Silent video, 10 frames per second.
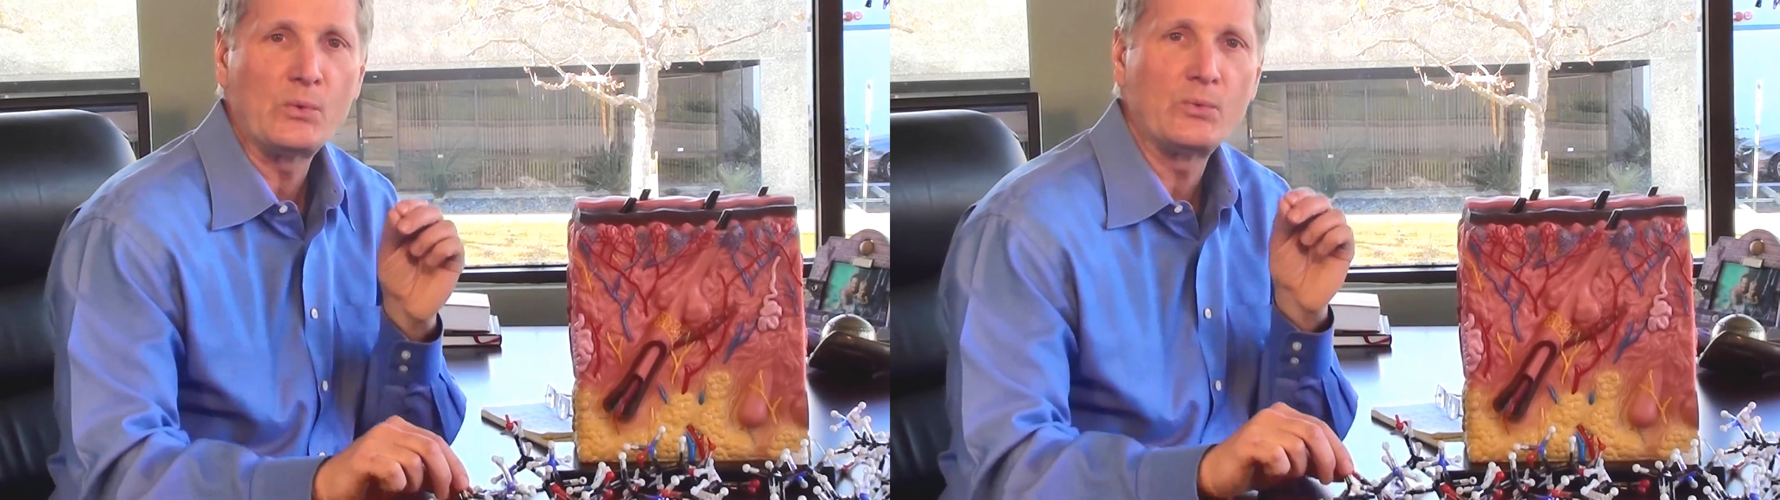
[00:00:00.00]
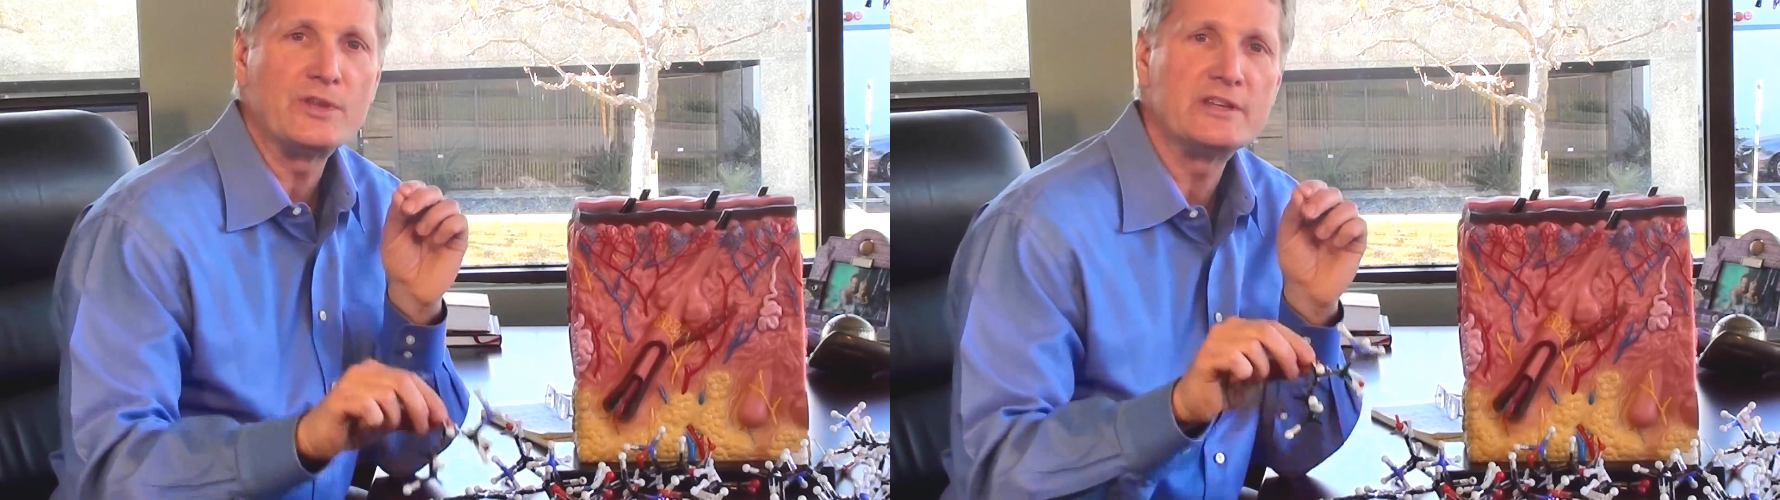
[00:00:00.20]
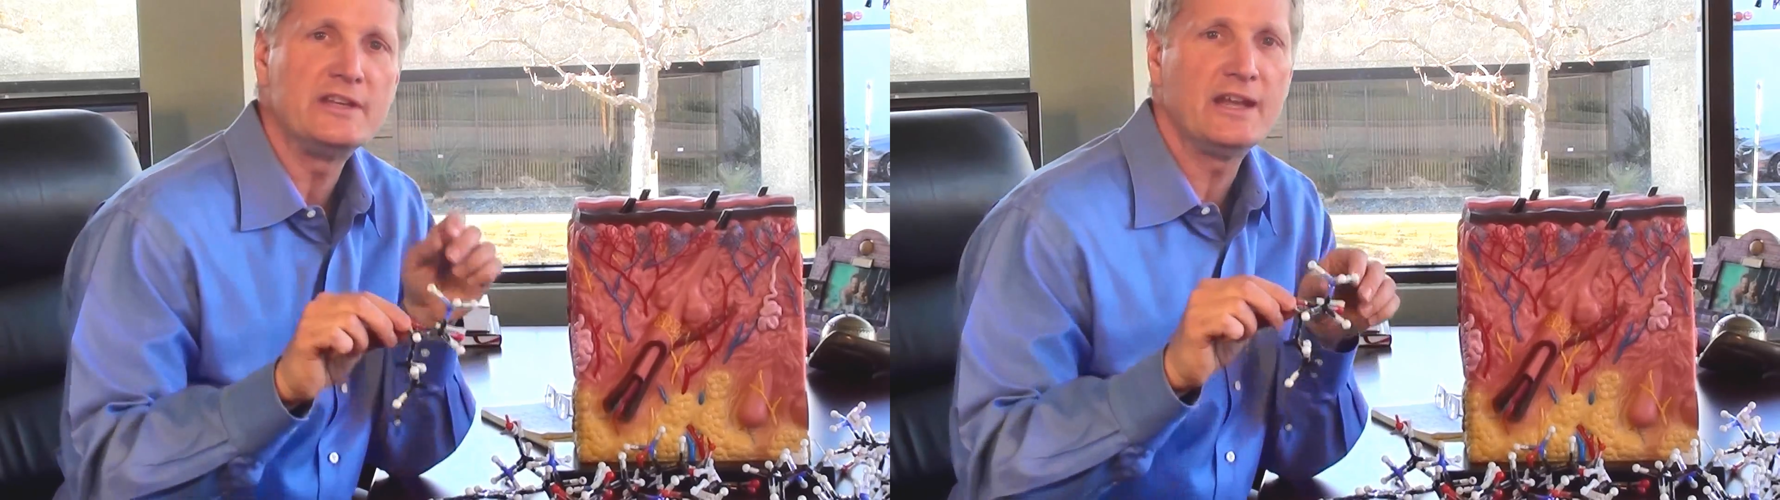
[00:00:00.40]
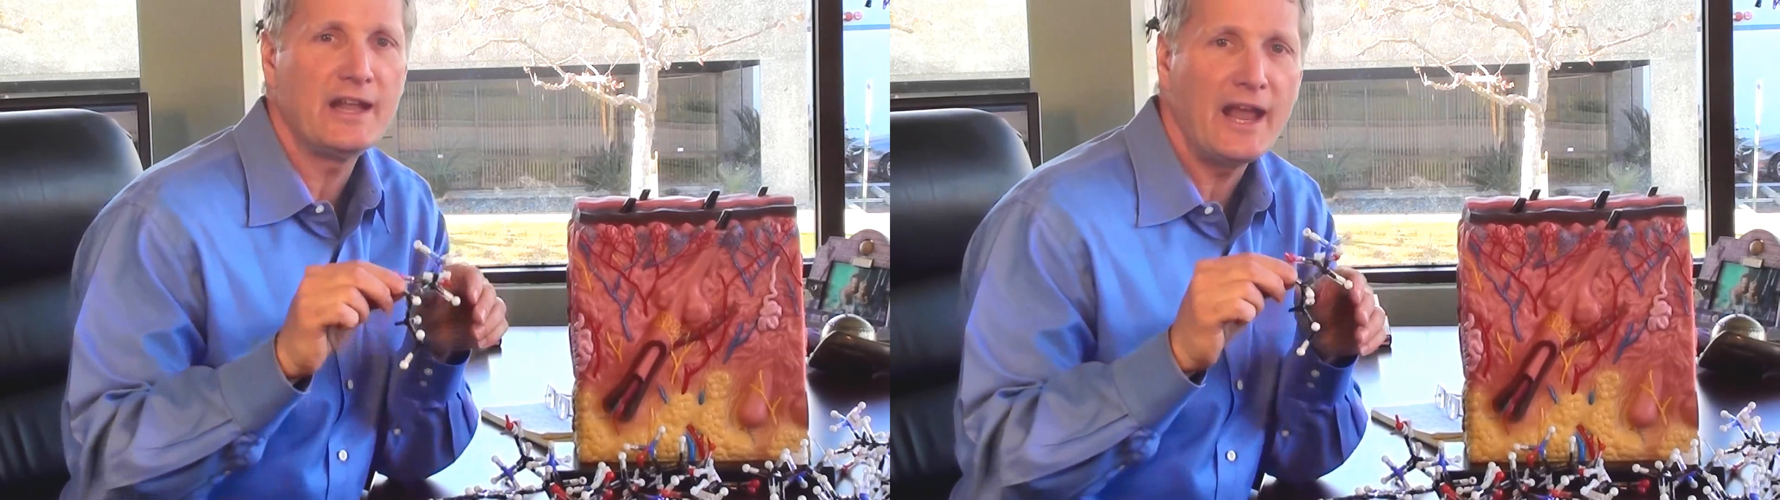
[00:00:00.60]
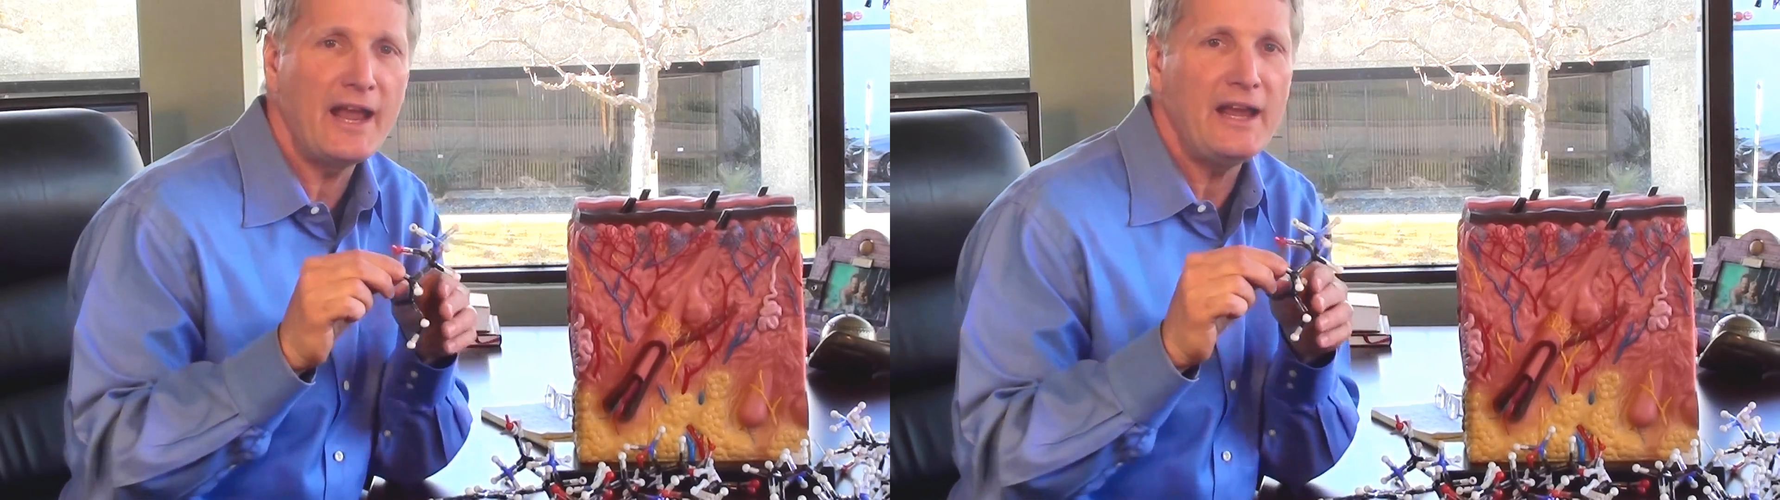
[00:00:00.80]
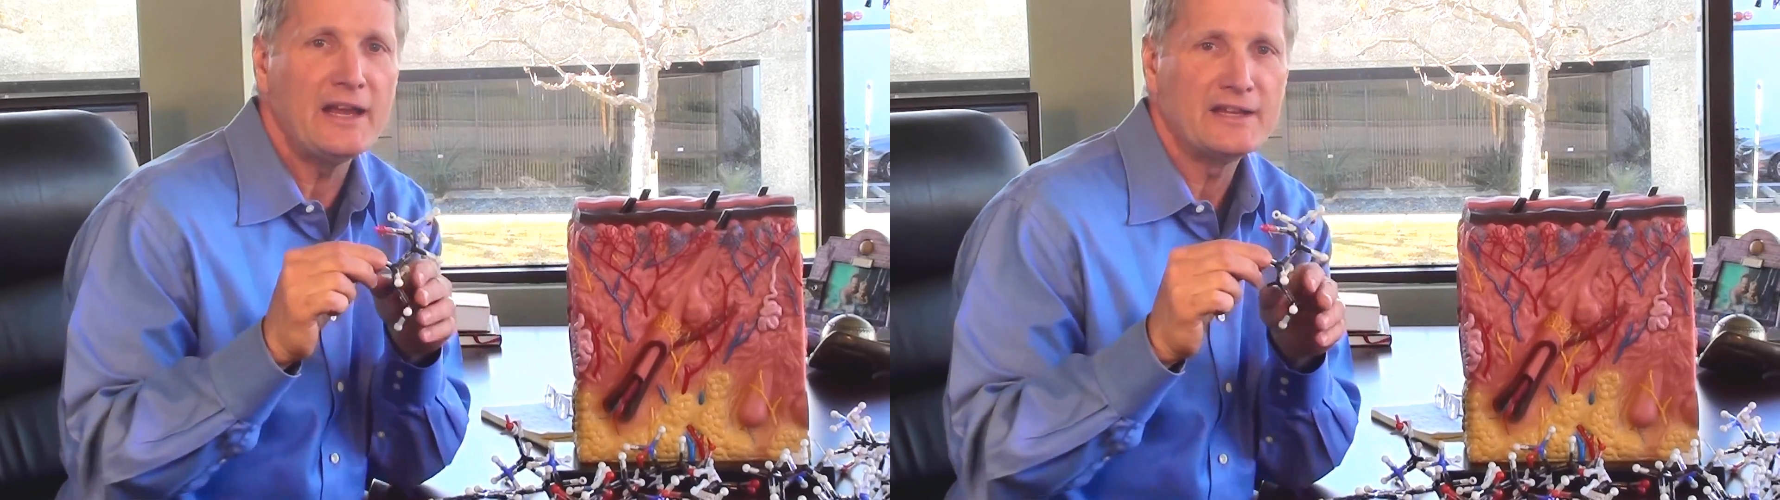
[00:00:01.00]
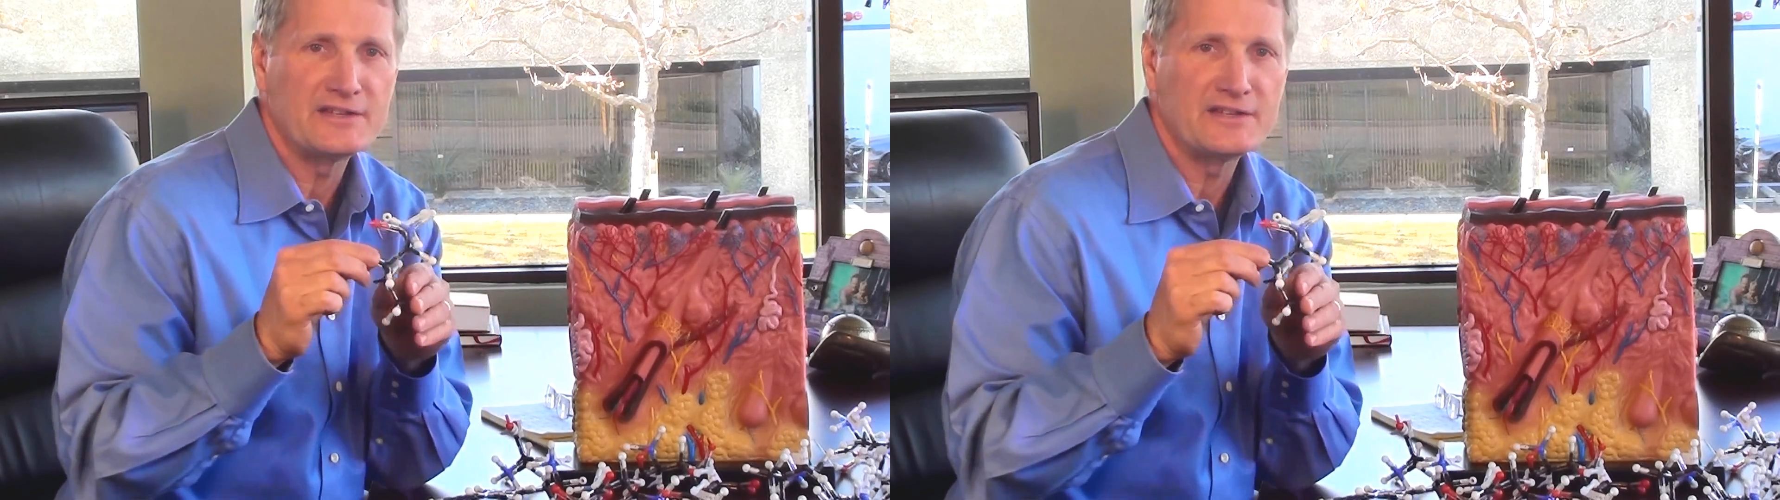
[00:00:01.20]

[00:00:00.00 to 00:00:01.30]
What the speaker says: when the DNA